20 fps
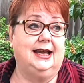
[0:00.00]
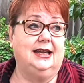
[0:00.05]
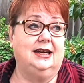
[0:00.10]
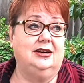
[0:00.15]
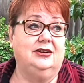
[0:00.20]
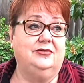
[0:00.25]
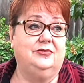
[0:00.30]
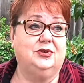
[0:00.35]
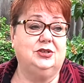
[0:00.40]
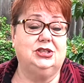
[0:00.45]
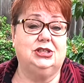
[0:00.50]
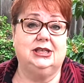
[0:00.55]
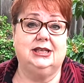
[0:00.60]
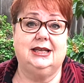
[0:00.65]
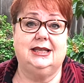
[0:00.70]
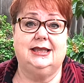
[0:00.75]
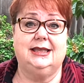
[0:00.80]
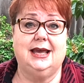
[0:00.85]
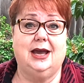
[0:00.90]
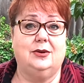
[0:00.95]
And
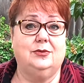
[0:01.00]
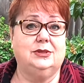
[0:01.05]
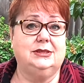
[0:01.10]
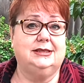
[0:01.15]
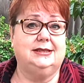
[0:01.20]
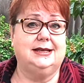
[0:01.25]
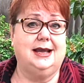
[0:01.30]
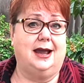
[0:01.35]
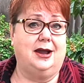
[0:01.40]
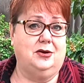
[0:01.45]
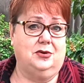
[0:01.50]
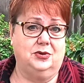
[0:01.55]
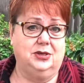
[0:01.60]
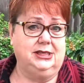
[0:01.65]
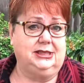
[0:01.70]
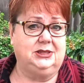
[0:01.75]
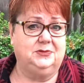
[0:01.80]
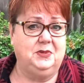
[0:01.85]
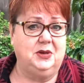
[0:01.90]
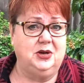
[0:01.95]
unfortunately, that was our
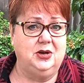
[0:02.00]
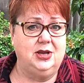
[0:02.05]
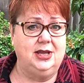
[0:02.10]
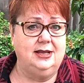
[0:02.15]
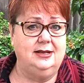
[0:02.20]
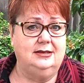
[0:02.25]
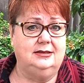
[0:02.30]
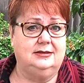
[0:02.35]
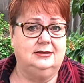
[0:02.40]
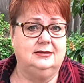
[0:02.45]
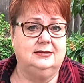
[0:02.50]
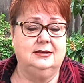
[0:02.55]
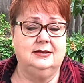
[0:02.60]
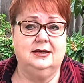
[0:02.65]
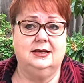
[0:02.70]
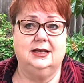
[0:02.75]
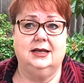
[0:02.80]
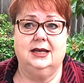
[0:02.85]
experience.